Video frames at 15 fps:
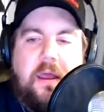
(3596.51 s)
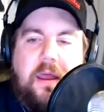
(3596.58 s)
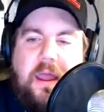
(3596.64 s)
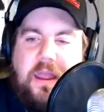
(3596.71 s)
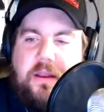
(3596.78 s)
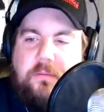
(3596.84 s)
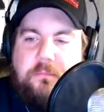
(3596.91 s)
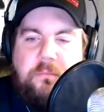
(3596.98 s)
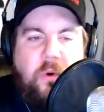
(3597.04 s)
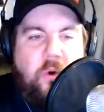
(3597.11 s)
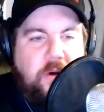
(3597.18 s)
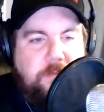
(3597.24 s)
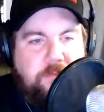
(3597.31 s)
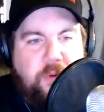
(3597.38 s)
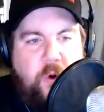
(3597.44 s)
And more
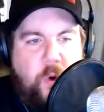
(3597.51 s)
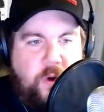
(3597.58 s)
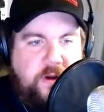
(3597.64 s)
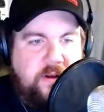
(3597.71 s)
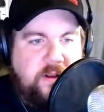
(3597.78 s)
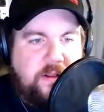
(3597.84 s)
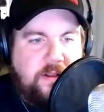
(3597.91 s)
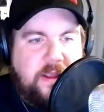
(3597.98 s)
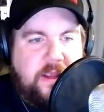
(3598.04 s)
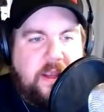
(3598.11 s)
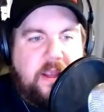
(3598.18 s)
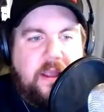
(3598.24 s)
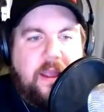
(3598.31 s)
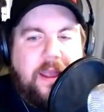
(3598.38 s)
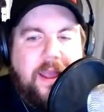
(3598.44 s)
importantly,
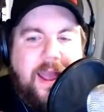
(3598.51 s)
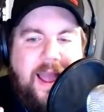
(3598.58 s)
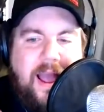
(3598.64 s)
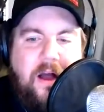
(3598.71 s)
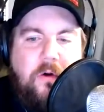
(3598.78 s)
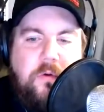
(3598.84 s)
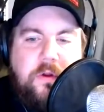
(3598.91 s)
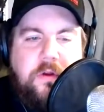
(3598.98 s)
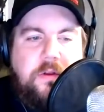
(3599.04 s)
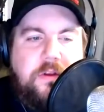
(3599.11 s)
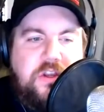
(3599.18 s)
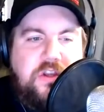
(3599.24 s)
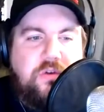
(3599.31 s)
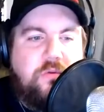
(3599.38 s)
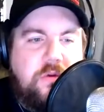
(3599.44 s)
how could
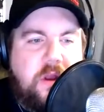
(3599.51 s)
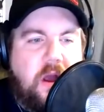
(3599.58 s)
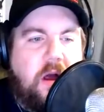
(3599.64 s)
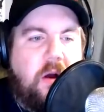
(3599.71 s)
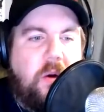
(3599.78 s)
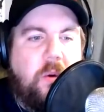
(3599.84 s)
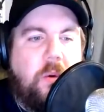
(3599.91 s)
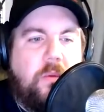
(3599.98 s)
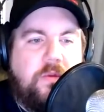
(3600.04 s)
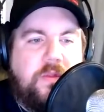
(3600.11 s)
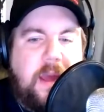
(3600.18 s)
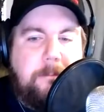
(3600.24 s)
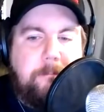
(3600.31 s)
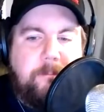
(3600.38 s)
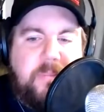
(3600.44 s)
you know that
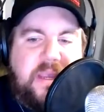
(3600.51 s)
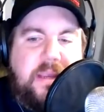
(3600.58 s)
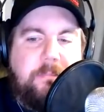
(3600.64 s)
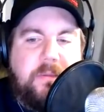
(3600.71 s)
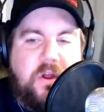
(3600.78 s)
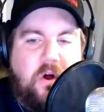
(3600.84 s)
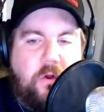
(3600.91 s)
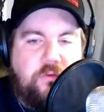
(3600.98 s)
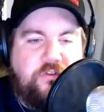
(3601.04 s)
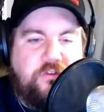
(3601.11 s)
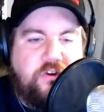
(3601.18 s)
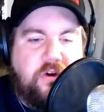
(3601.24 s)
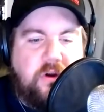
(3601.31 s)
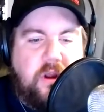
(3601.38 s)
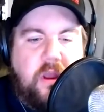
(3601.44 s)
meme
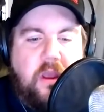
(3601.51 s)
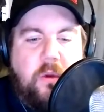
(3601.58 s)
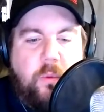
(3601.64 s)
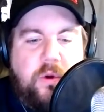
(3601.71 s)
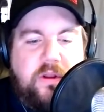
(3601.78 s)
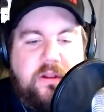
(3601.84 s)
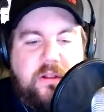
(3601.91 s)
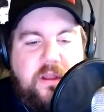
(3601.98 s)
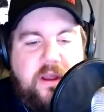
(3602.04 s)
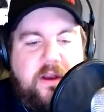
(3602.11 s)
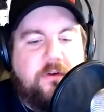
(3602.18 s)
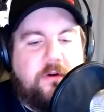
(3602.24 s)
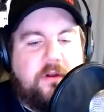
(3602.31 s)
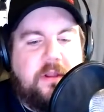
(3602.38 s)
culture would literally